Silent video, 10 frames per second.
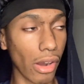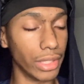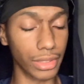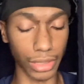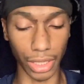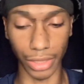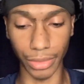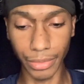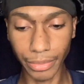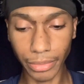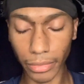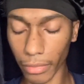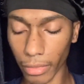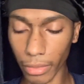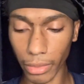So,
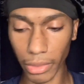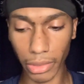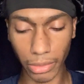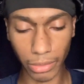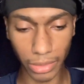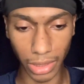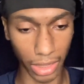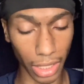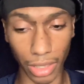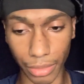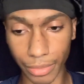yeah.